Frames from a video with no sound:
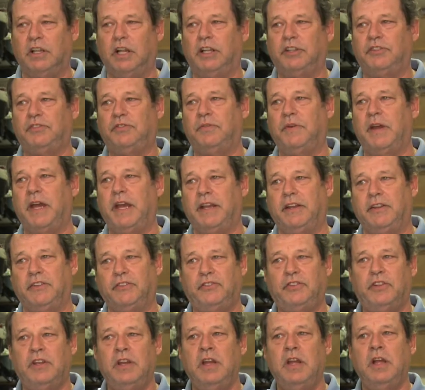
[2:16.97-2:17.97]
Las
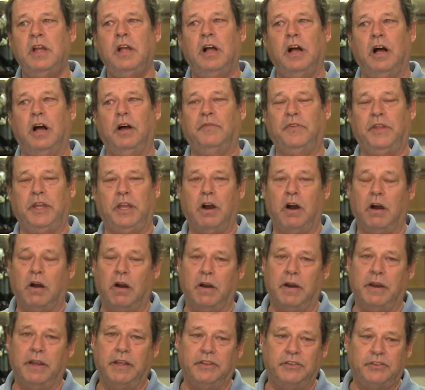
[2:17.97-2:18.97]
Vegas of the
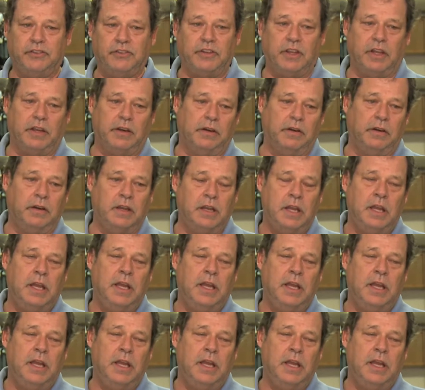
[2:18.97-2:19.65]
Aria Center.